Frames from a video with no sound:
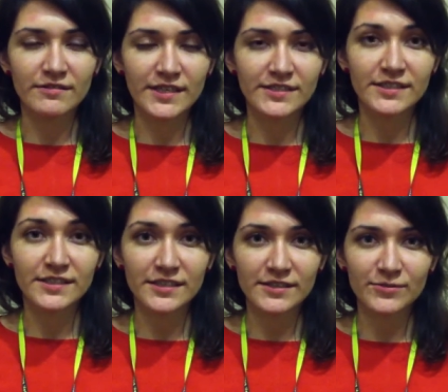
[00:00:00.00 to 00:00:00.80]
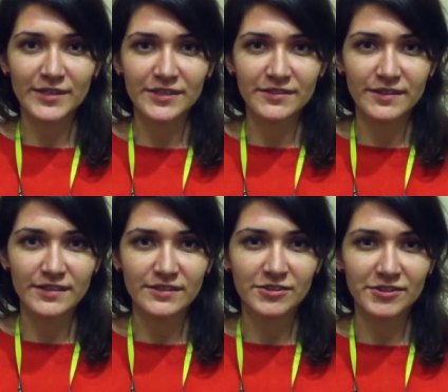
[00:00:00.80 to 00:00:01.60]
the city where
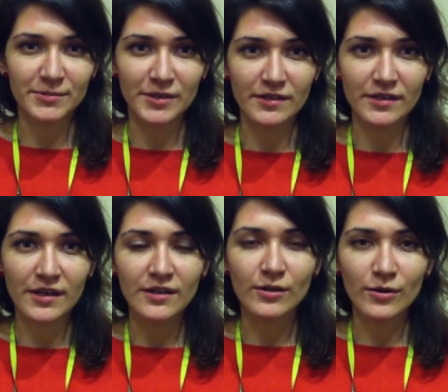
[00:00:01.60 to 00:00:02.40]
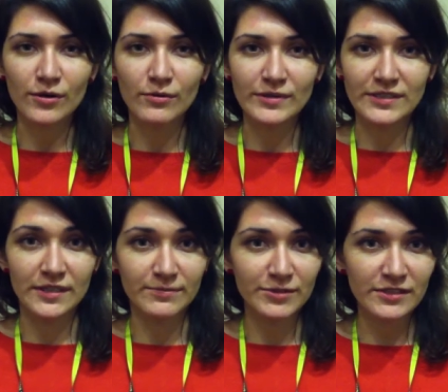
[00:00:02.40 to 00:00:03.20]
this terrible law was
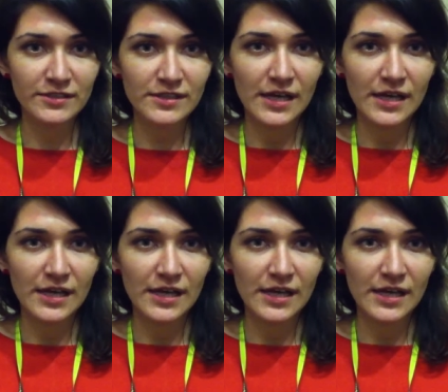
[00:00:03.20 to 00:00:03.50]
adopted.